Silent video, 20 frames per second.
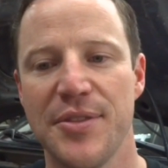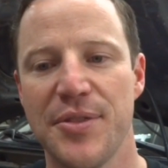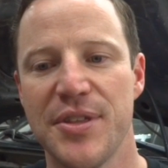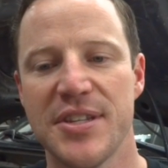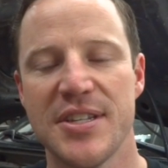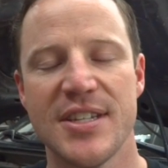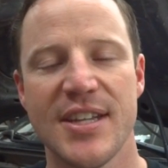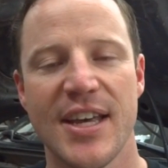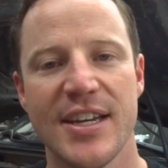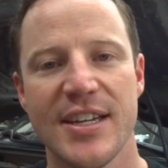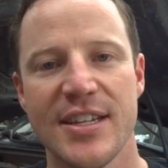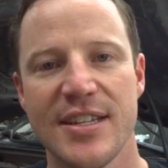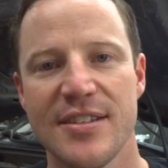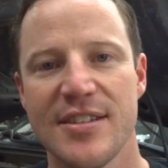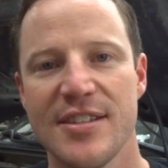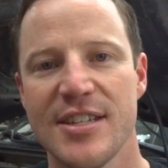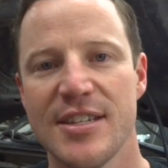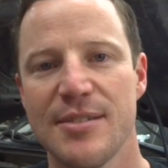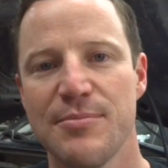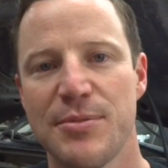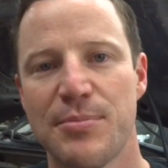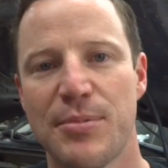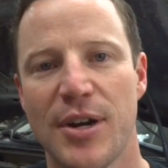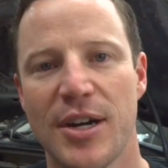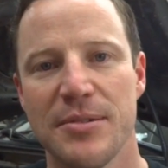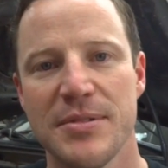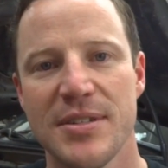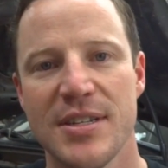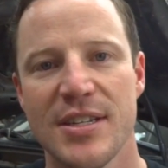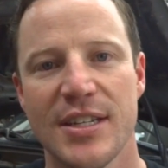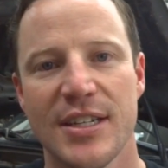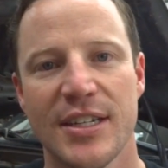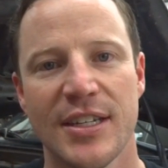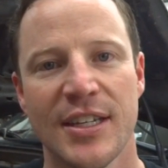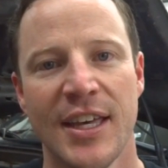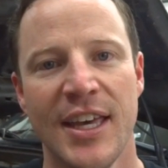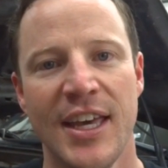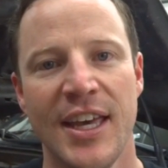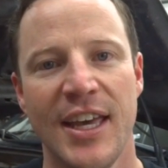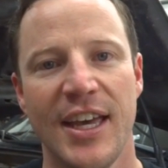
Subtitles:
The science seems promising,